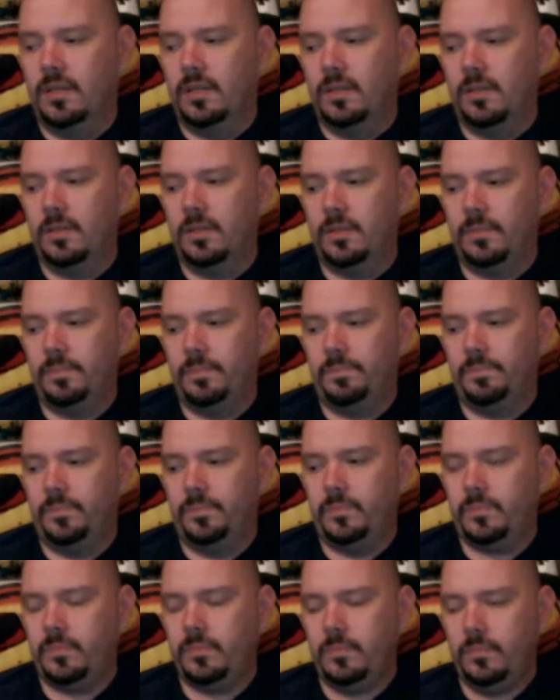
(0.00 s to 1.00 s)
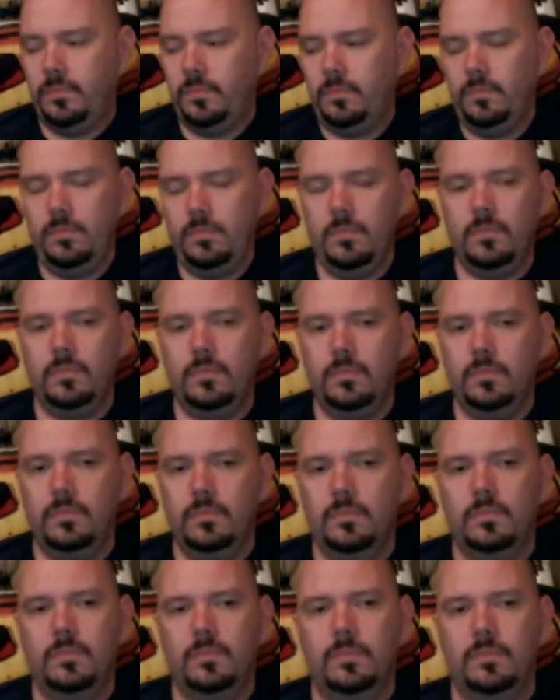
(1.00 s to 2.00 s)

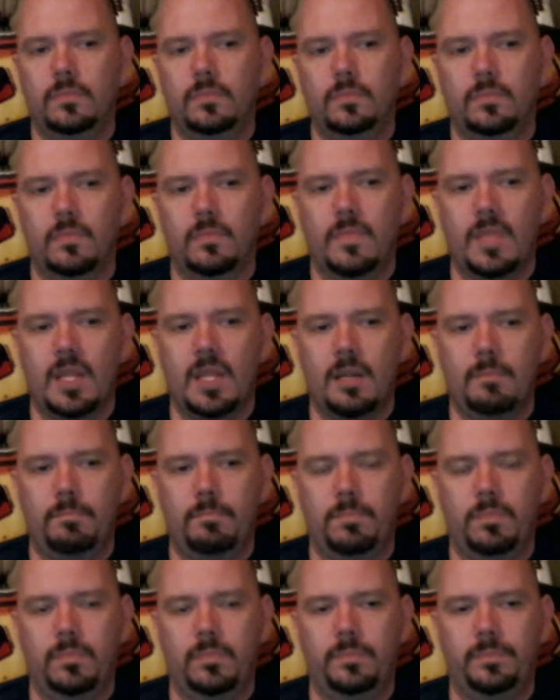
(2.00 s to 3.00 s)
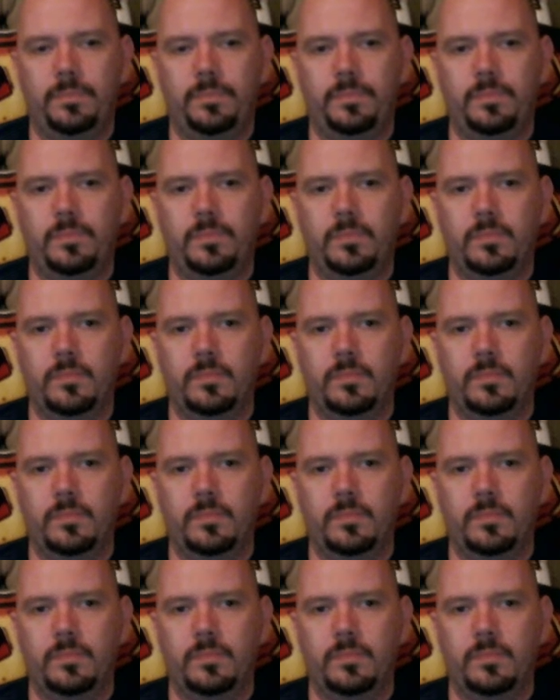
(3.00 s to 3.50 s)
This person isn't speaking.